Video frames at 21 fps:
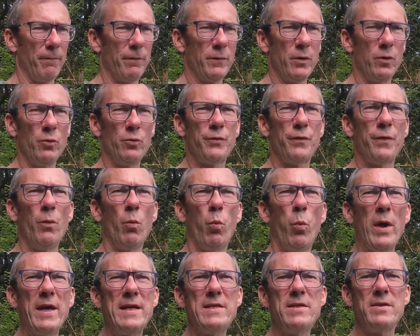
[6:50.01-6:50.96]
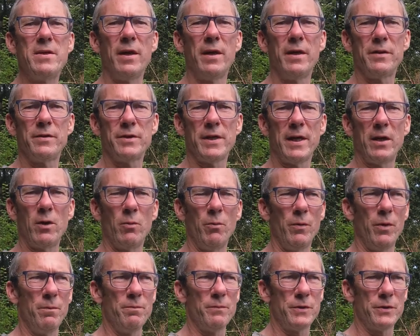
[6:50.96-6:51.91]
use the wind to help
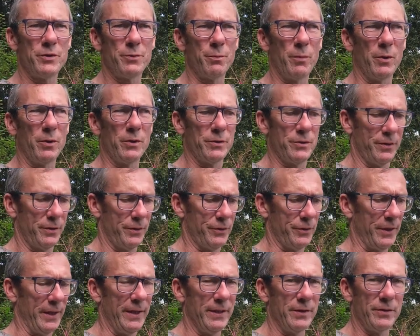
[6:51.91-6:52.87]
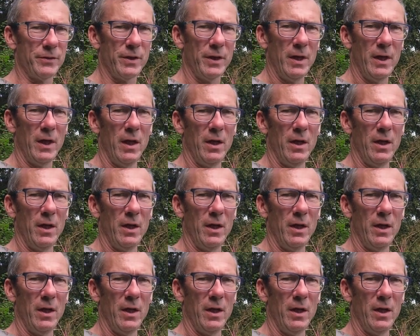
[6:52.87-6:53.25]
them disperse their seeds.